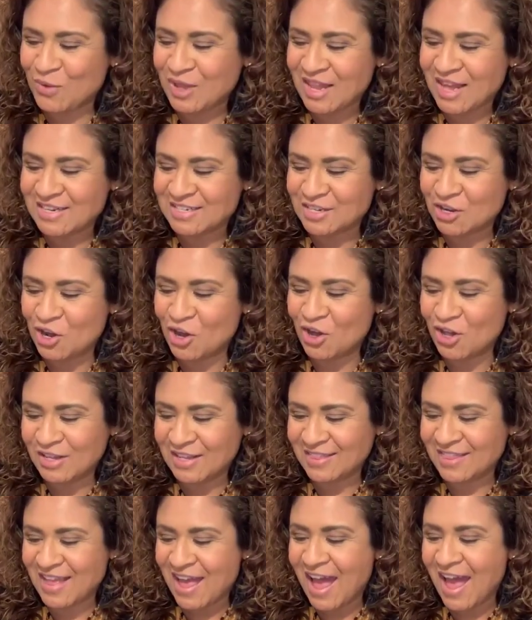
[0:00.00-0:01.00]
We like to call
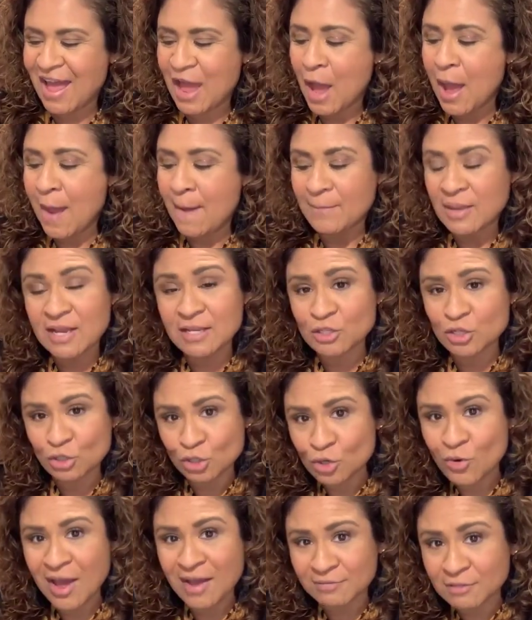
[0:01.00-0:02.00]
it that because you
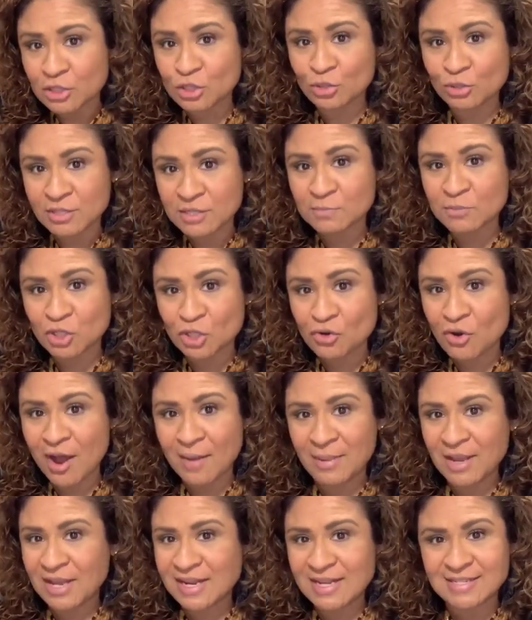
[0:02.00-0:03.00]
do have to do some
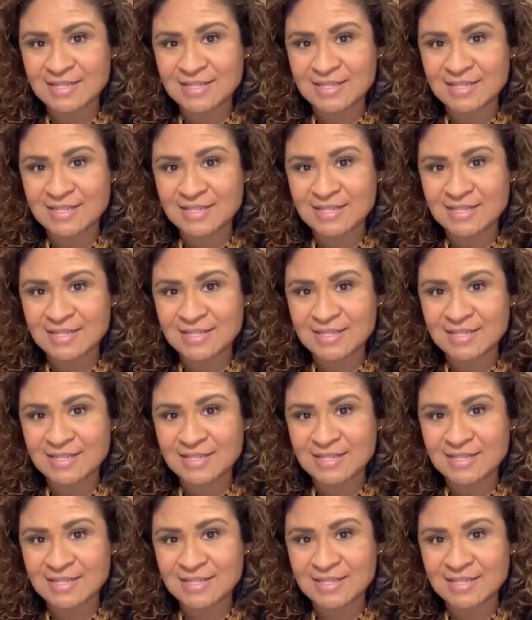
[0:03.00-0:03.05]
scrubbing.